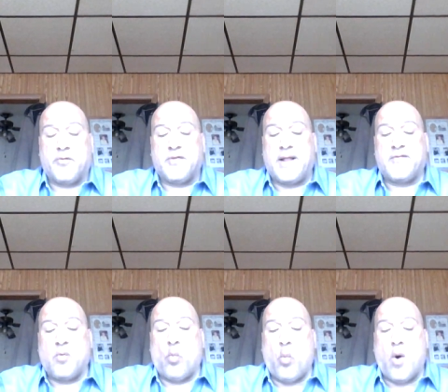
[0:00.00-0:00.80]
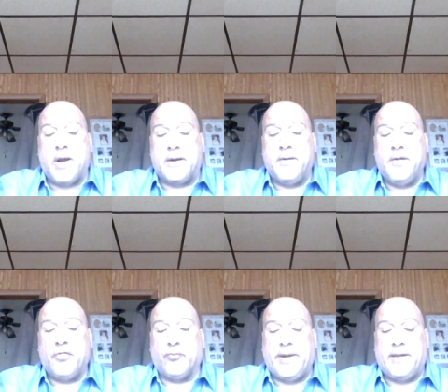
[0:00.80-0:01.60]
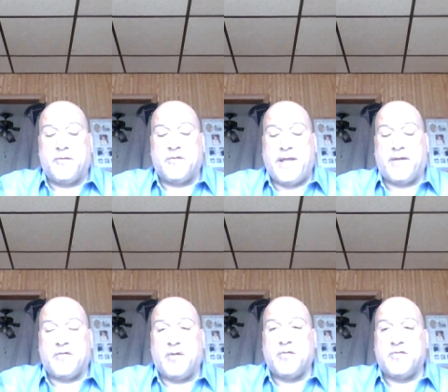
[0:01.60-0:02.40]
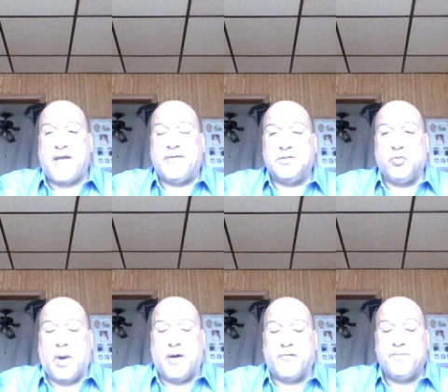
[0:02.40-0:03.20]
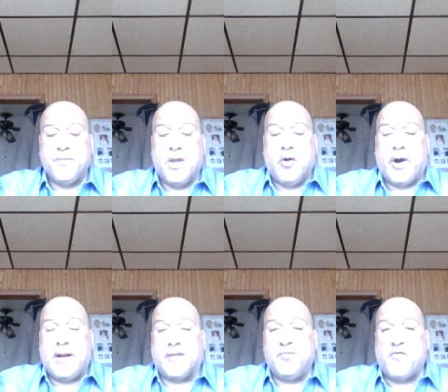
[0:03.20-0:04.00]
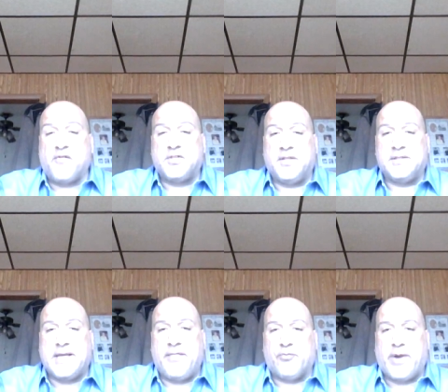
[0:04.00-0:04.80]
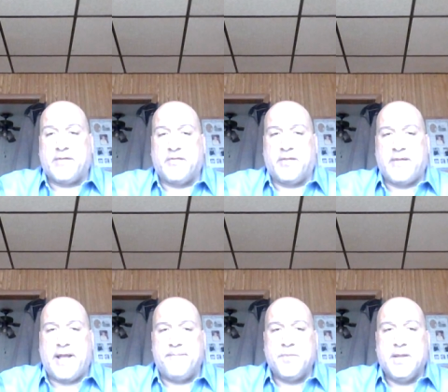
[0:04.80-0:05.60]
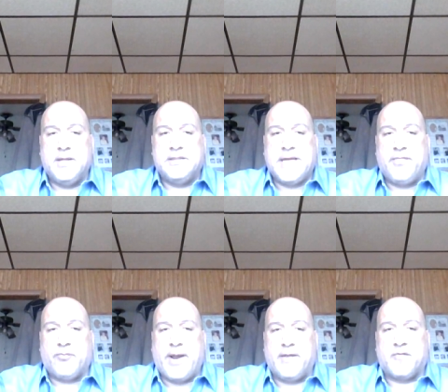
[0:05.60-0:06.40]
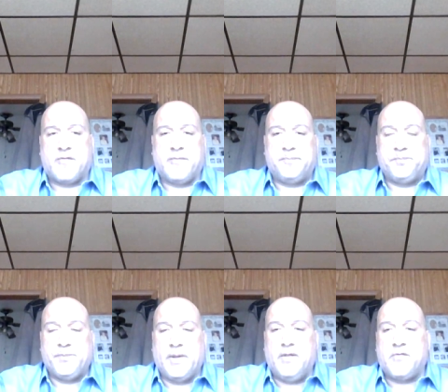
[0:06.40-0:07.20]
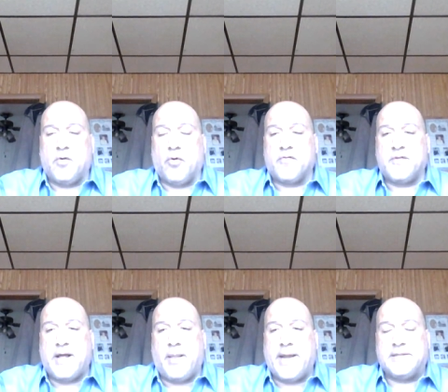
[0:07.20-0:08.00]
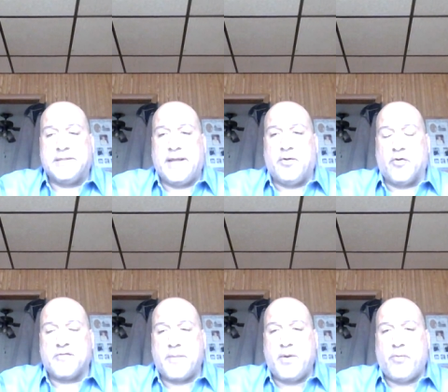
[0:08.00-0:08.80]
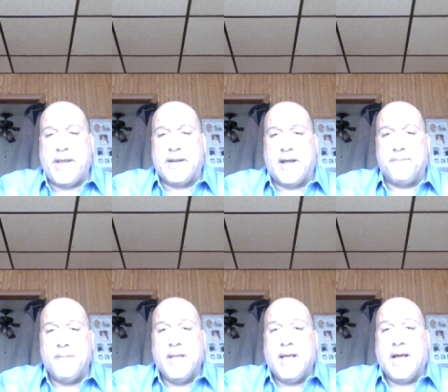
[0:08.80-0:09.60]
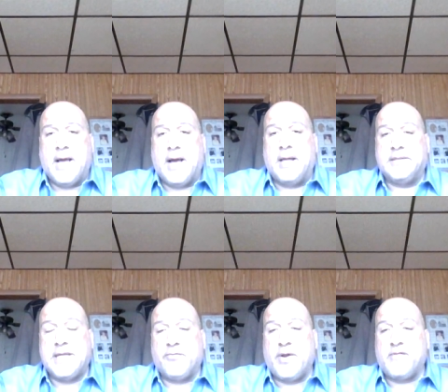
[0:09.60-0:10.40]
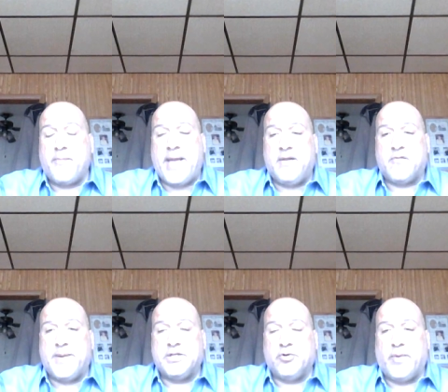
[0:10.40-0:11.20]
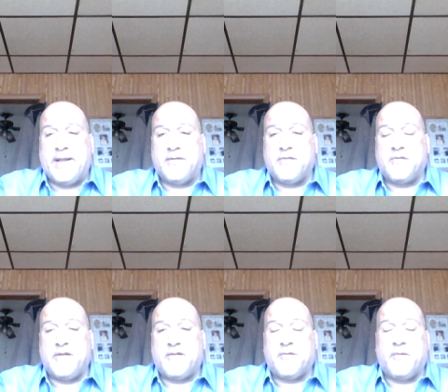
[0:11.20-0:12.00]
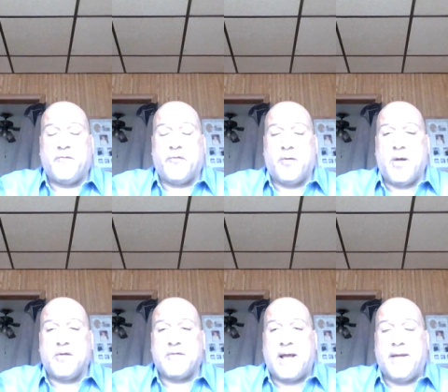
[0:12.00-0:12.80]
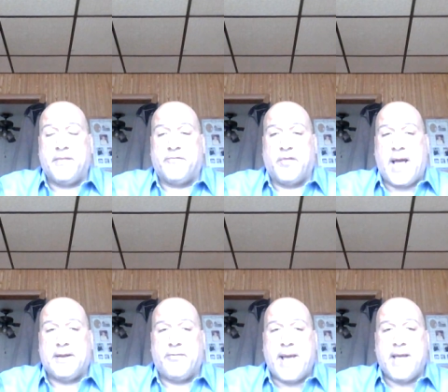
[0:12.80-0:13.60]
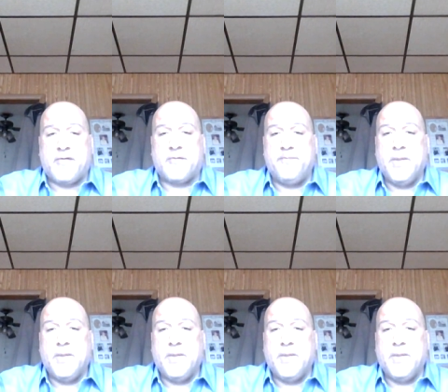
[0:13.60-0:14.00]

So that's the 1, 3, 6, 7, 12. All right, now let's move over to the 10th race of the day. 10th race. This is the horse that I like today, the horse I've been waiting on. 10th race, a maiden special weight. This is 6 furlongs on the flat grass.